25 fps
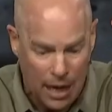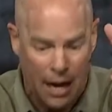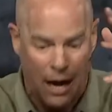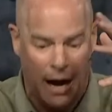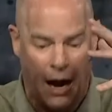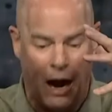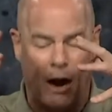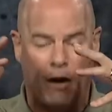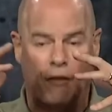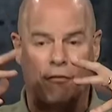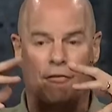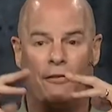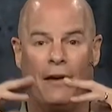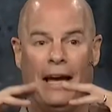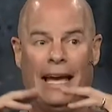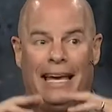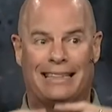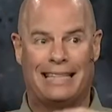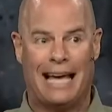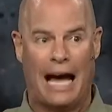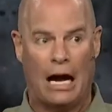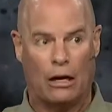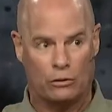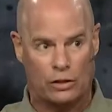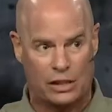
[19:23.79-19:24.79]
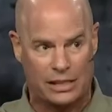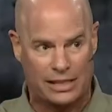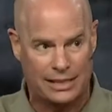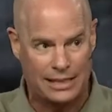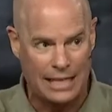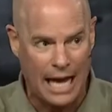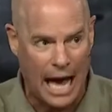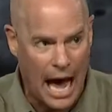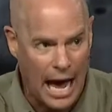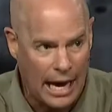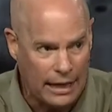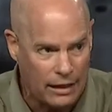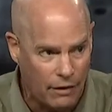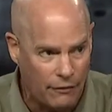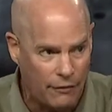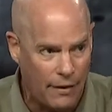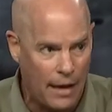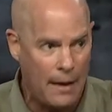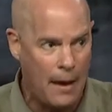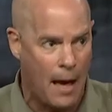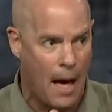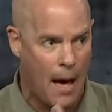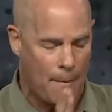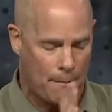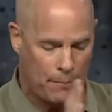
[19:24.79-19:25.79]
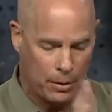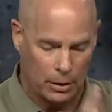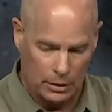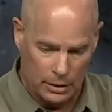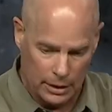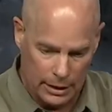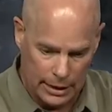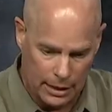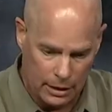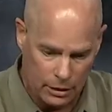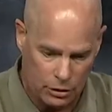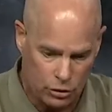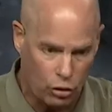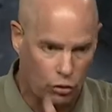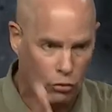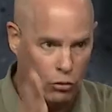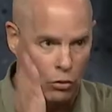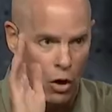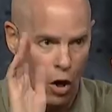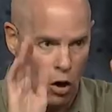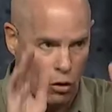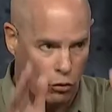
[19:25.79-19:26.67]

our faith outside of a political,